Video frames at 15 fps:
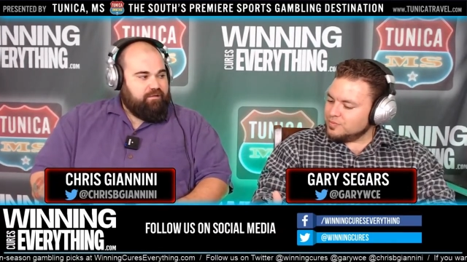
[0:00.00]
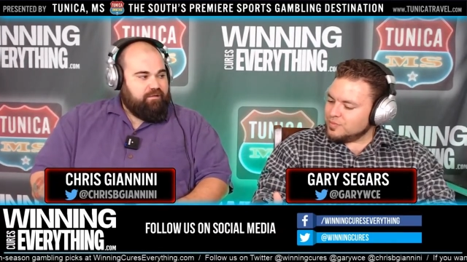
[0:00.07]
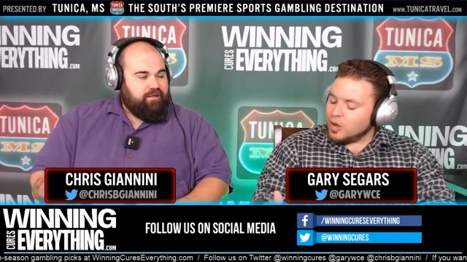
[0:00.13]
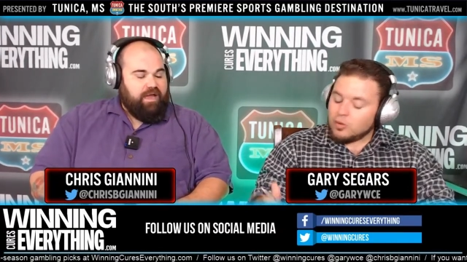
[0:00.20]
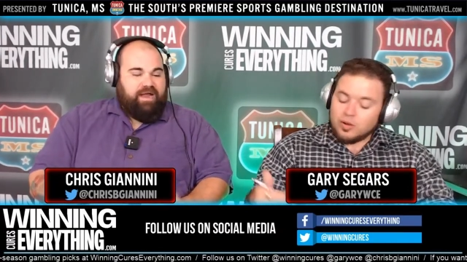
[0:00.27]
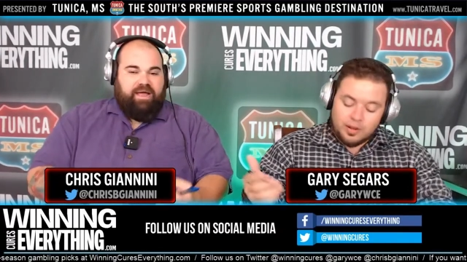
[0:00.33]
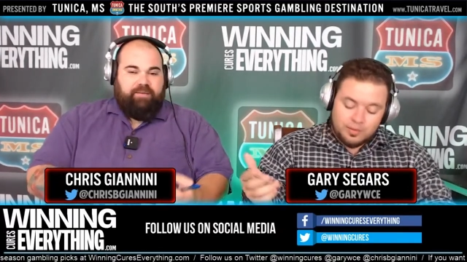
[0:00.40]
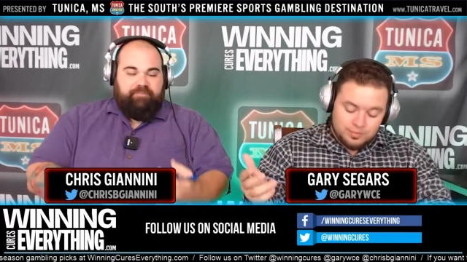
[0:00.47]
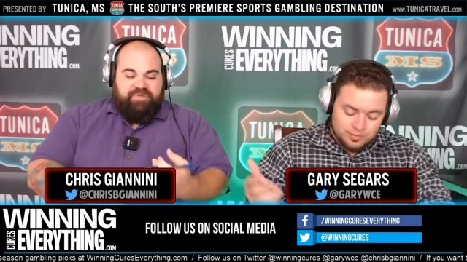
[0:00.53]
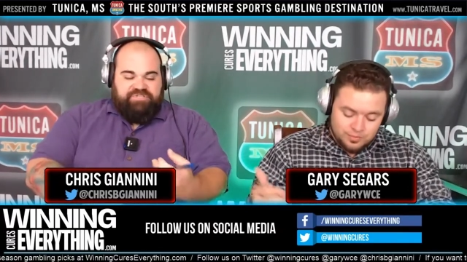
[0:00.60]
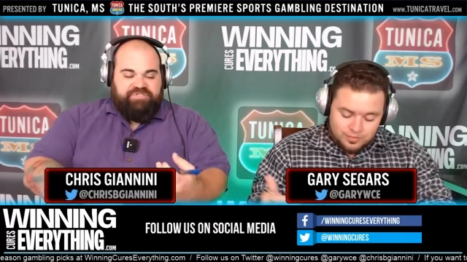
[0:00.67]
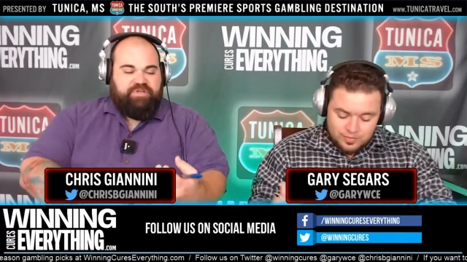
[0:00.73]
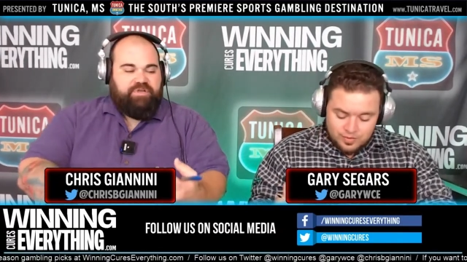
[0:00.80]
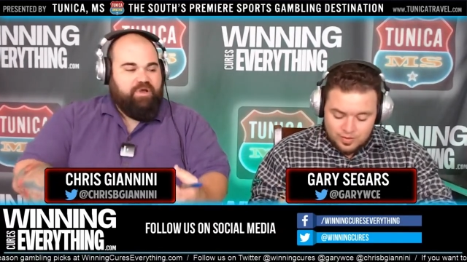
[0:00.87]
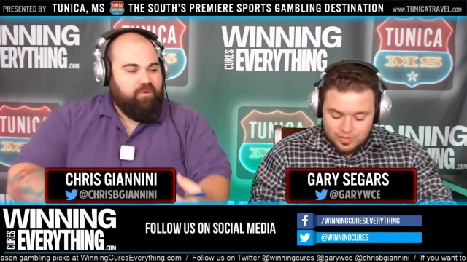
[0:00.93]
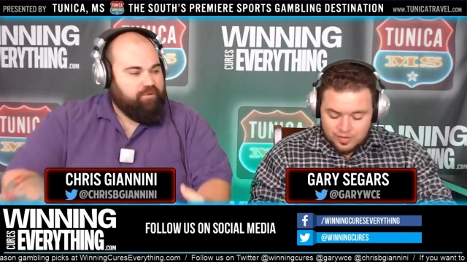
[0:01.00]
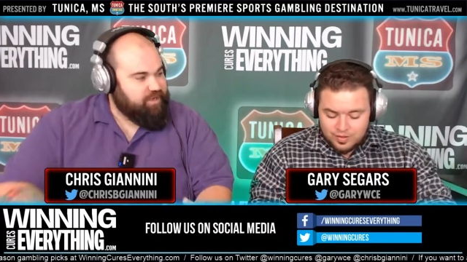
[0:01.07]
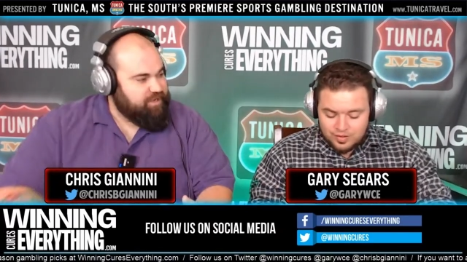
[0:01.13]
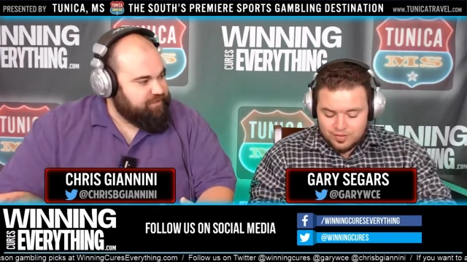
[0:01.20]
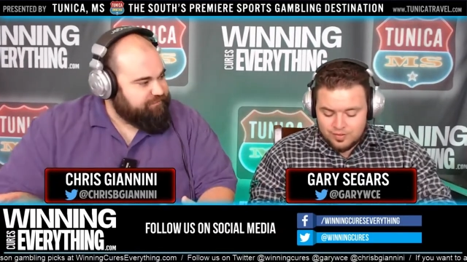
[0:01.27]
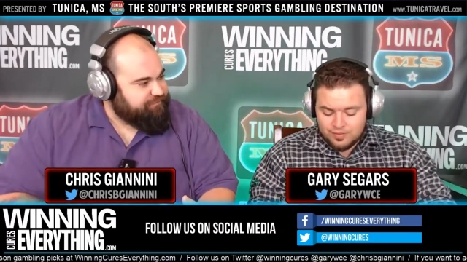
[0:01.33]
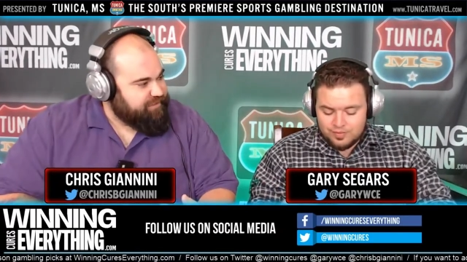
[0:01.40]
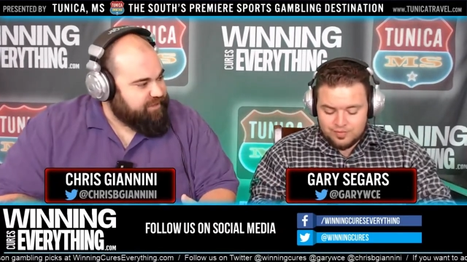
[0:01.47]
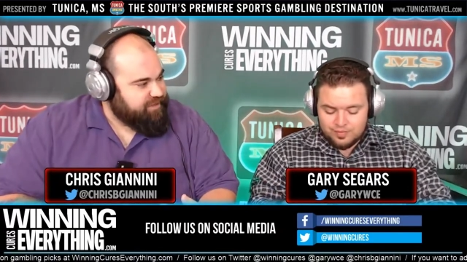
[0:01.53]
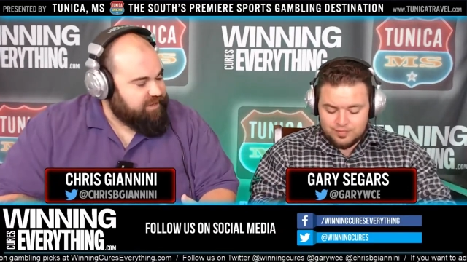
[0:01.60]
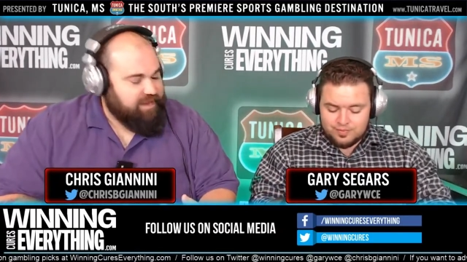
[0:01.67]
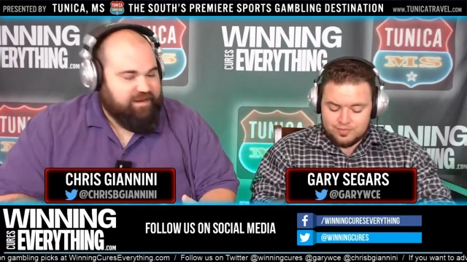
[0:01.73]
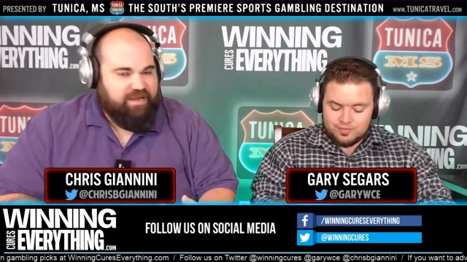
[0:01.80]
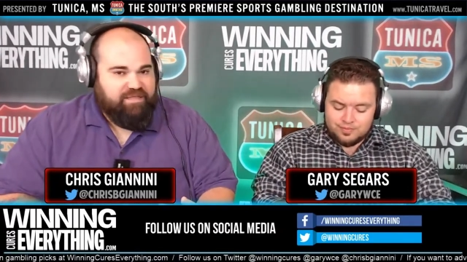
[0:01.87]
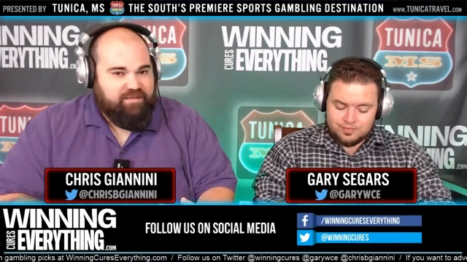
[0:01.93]
Speaker 1: Okay. I got Michigan going undefeated.
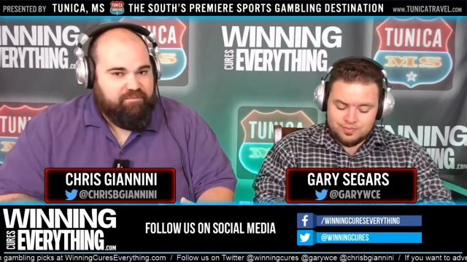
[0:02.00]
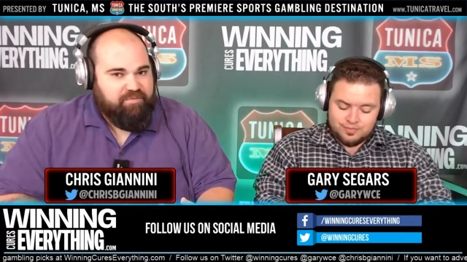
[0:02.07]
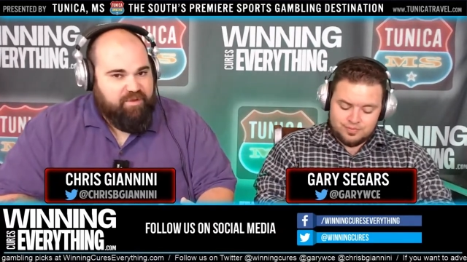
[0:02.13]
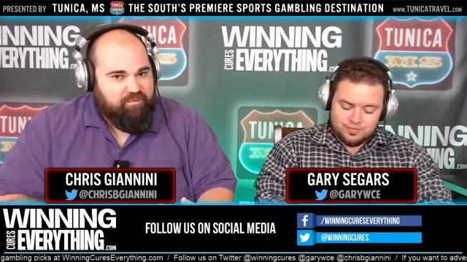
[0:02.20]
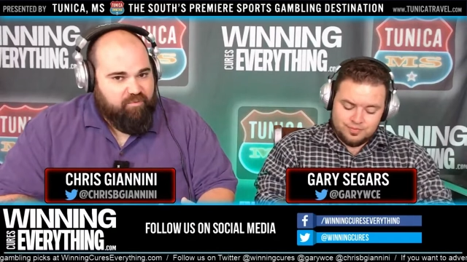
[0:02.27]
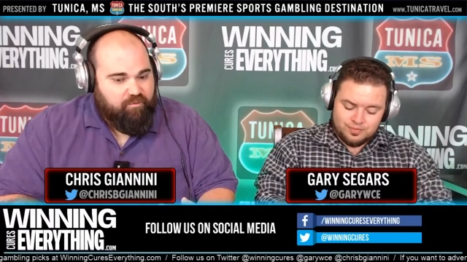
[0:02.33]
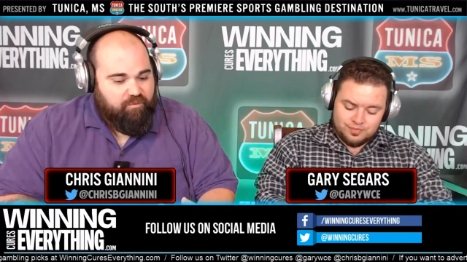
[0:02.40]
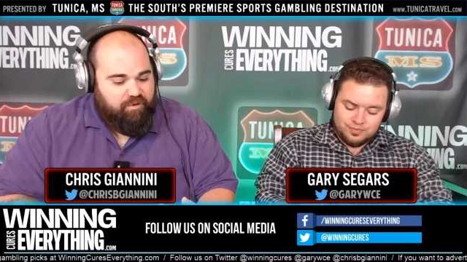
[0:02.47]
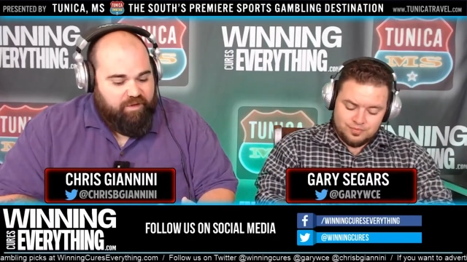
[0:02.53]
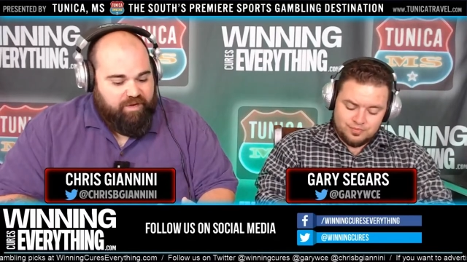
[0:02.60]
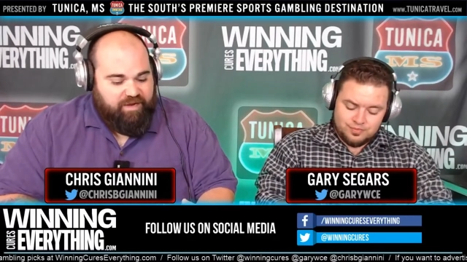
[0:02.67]
I got them number one.